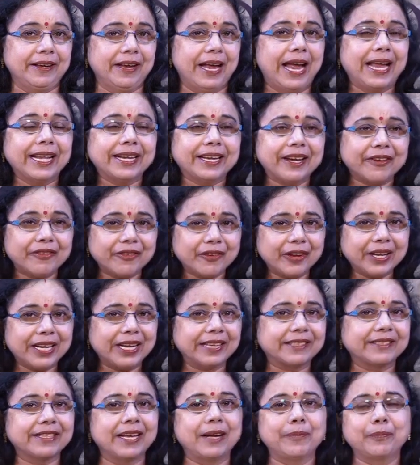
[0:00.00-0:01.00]
I will give you an
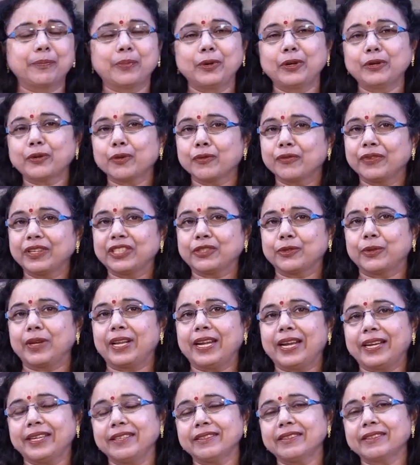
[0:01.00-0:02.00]
example to
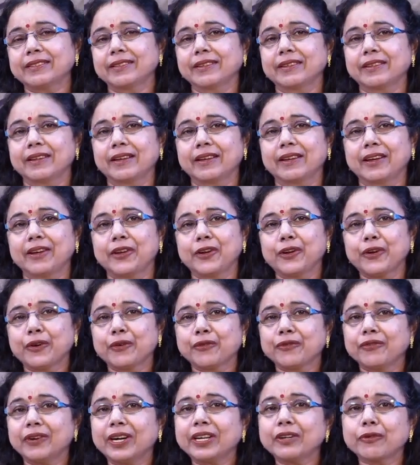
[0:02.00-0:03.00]
visualize
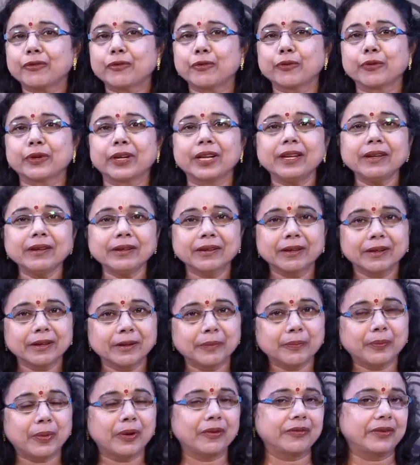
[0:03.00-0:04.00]
what rural
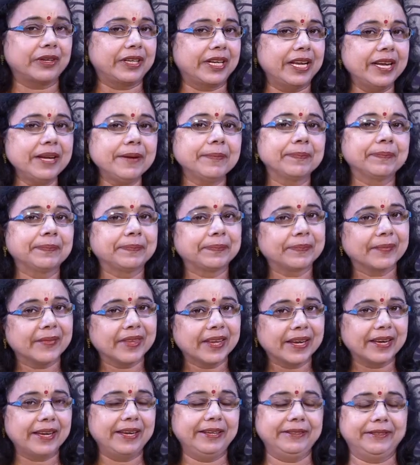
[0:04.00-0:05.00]
poverty
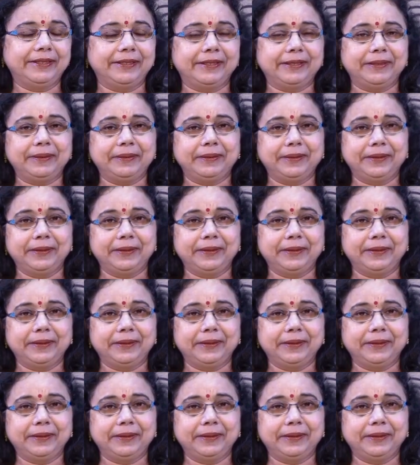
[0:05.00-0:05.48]
is.